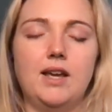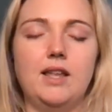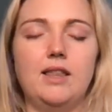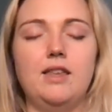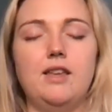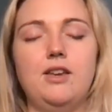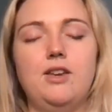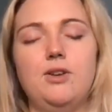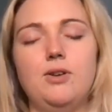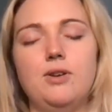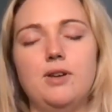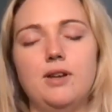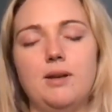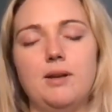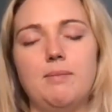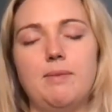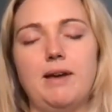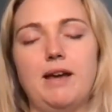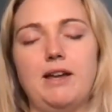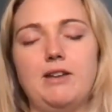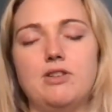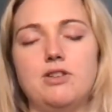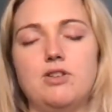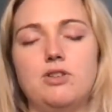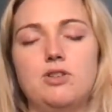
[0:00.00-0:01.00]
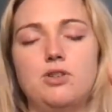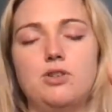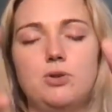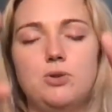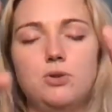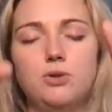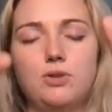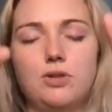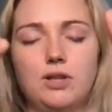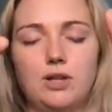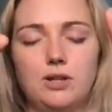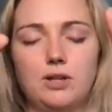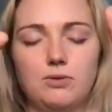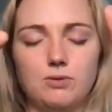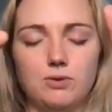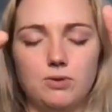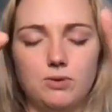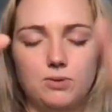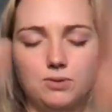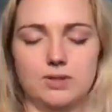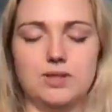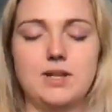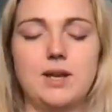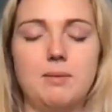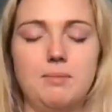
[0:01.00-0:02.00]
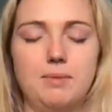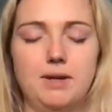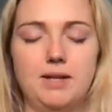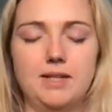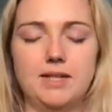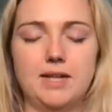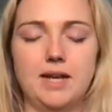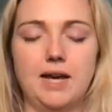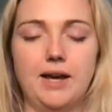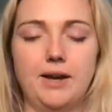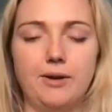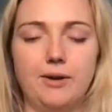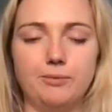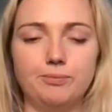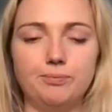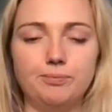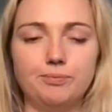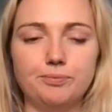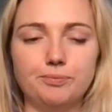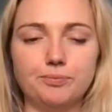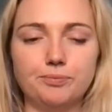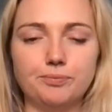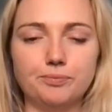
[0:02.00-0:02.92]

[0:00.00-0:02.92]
Then you can imagine two thick roots coming down,